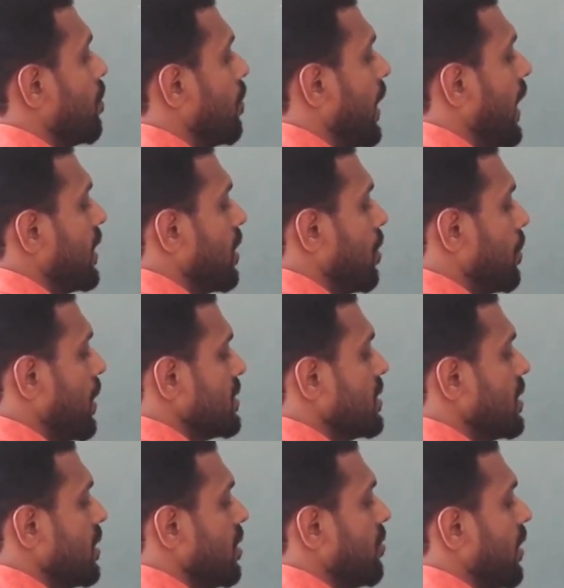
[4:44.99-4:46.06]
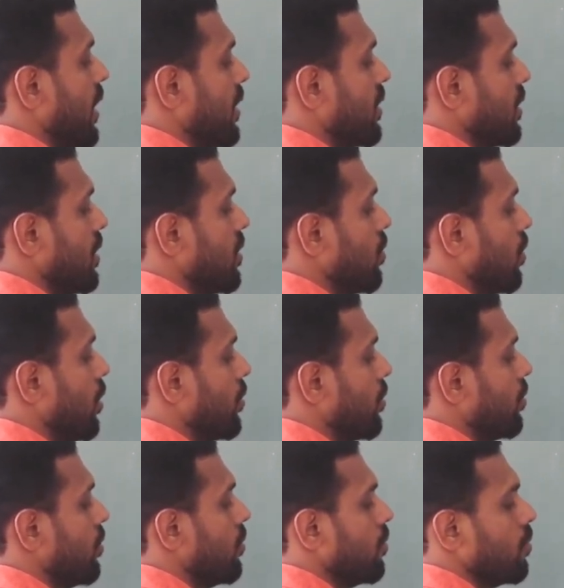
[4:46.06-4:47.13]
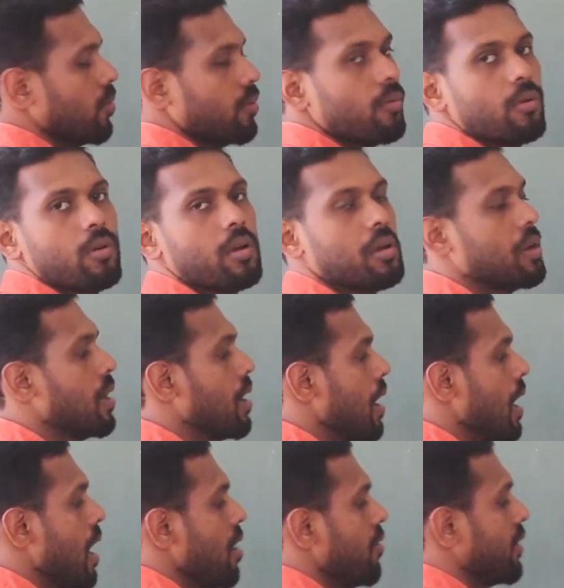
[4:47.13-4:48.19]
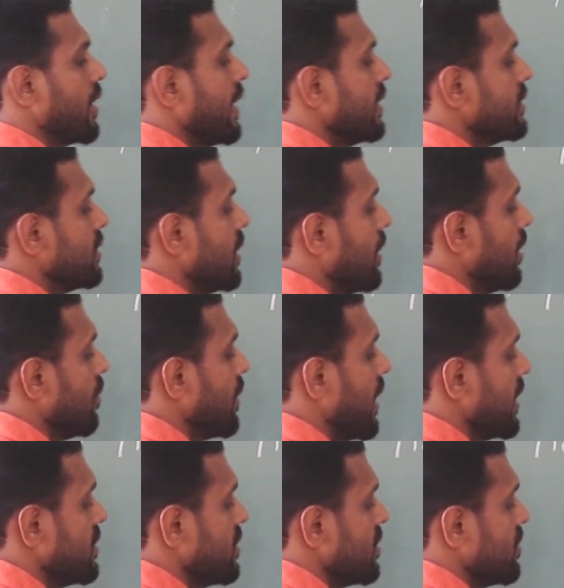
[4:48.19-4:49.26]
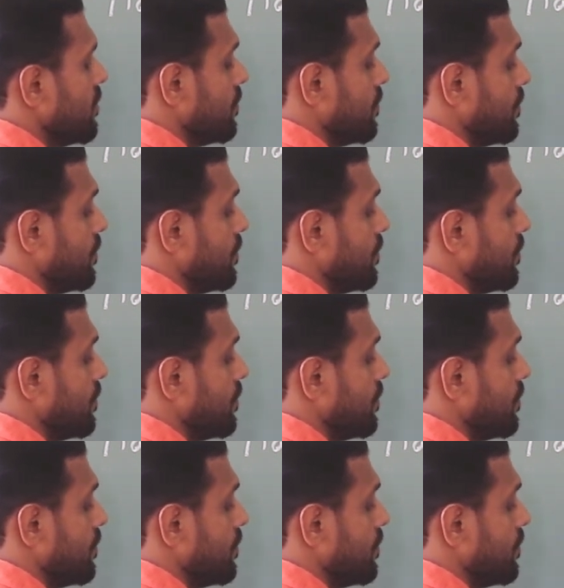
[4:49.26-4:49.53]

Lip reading: Plant capacity factor equal to average demand